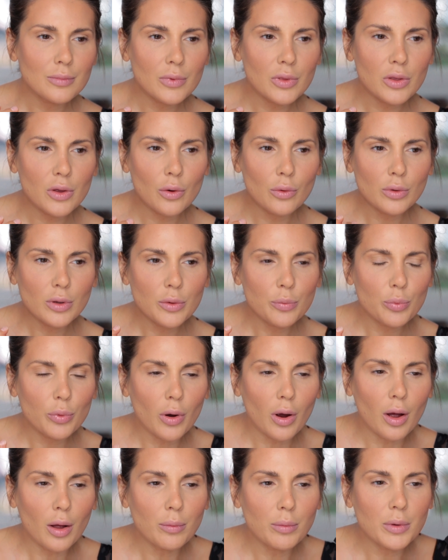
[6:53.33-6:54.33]
The only
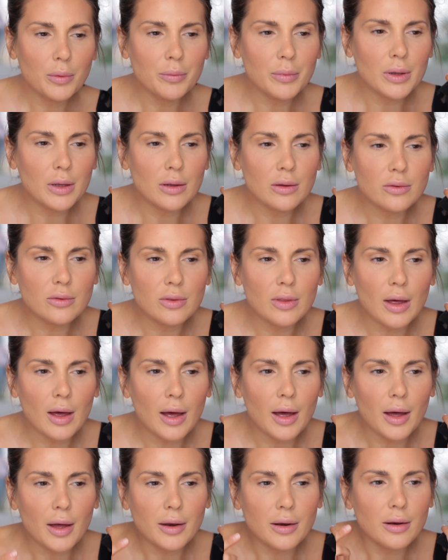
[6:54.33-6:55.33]
problem is
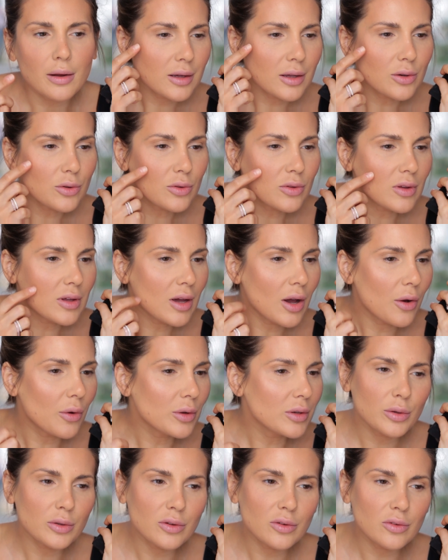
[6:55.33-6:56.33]
that, can you see how
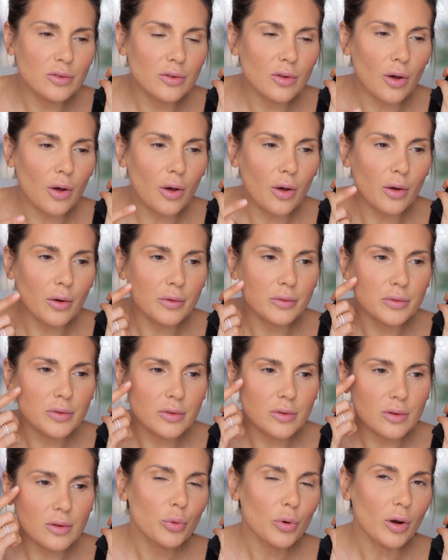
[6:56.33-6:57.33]
it
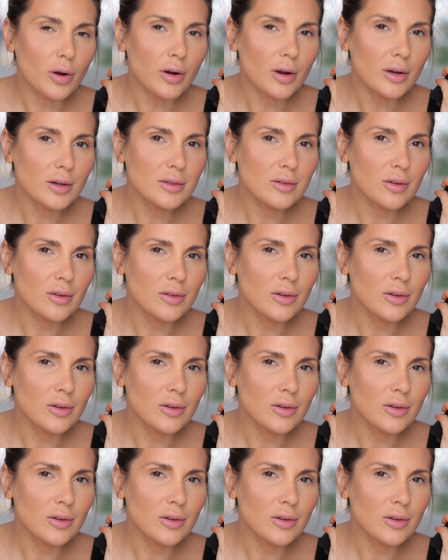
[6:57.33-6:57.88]
dissolves product